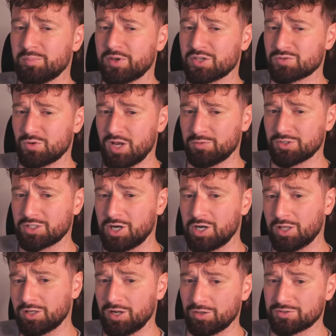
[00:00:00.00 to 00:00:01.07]
Because why would God
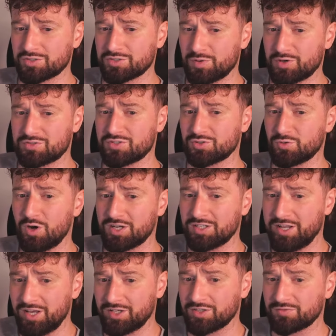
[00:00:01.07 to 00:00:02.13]
allow this person to walk
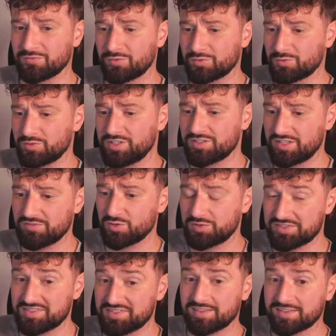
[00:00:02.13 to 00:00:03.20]
naked for 3 years, even though
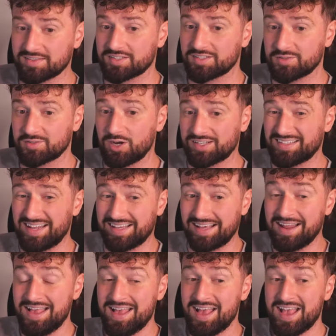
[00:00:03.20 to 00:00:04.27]
he's not literally walking naked?
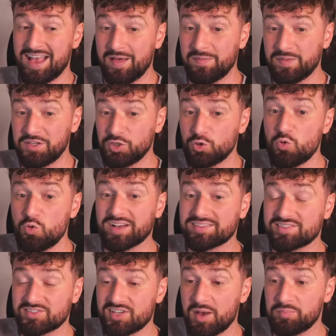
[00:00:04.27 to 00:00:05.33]
And then you
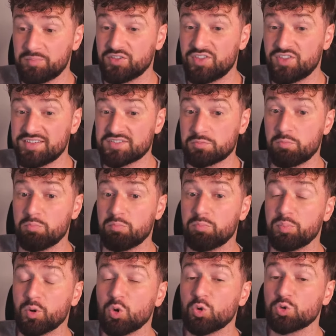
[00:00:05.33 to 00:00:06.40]
accept this
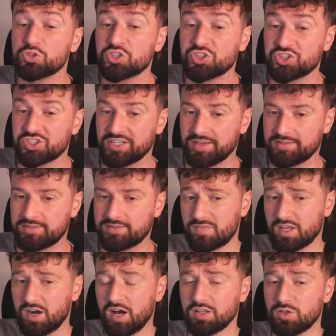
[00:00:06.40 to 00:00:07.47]
bullshit.
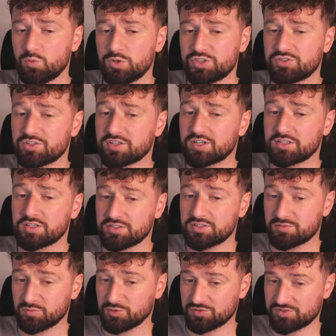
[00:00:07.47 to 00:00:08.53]
Allah wished to clear
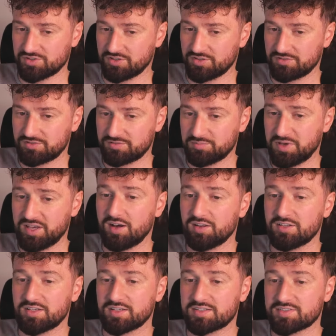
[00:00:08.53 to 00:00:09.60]
Musa. May
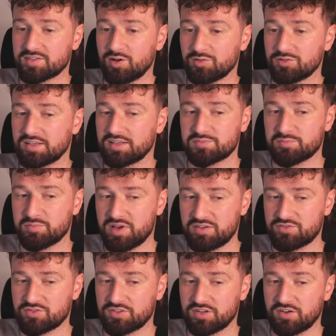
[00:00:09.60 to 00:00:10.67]
Allah exalt his
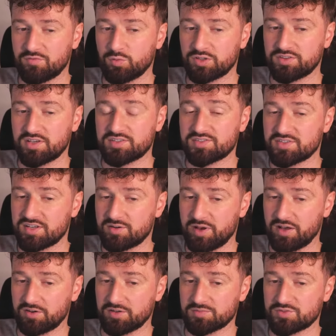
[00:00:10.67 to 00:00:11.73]
mention of what they said
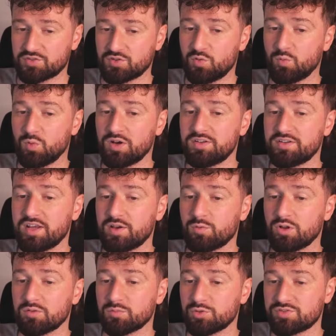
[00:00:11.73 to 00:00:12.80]
about him. So one day
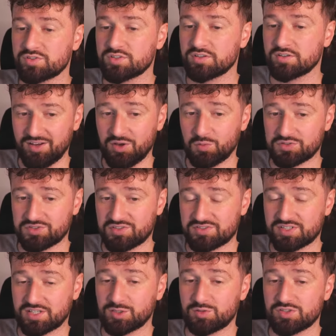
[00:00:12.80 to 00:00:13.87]
while Musa was in
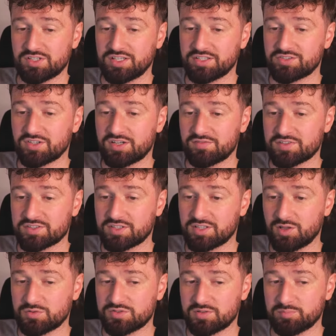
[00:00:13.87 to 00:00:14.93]
seclusion, he took off his
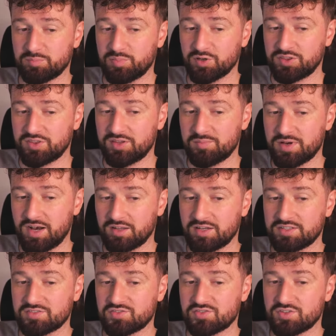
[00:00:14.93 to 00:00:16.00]
clothes and put them on
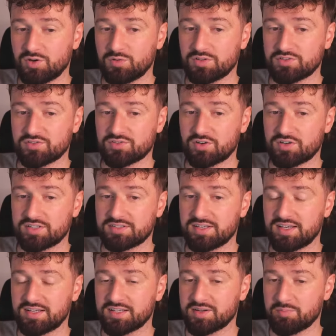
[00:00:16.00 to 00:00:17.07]
a stone and started
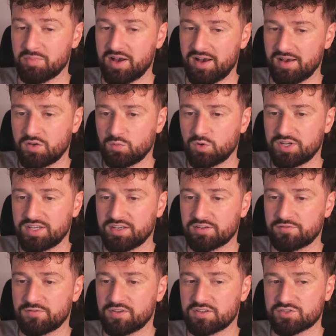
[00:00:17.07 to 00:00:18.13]
taking a bath. When he
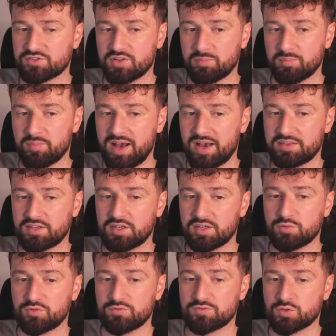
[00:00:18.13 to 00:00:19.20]
had finished the bath, he
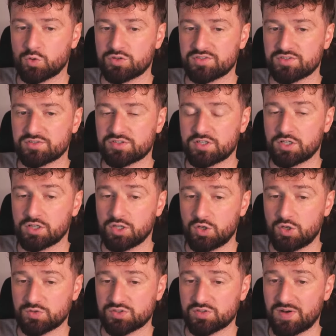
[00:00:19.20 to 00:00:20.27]
moved towards his
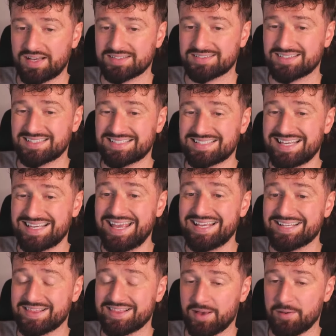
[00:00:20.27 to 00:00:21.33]
clothes so as to
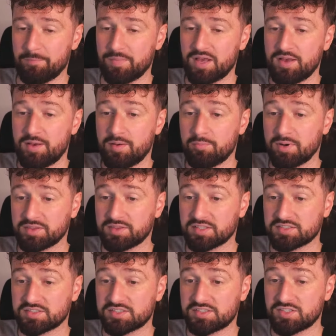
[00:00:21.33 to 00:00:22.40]
take them. But the
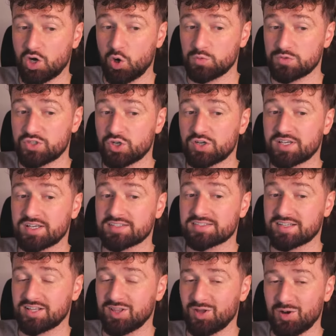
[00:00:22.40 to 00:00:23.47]
stone took his
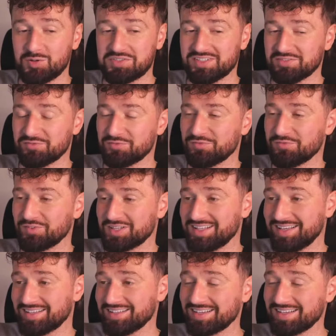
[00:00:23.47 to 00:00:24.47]
clothes and fled.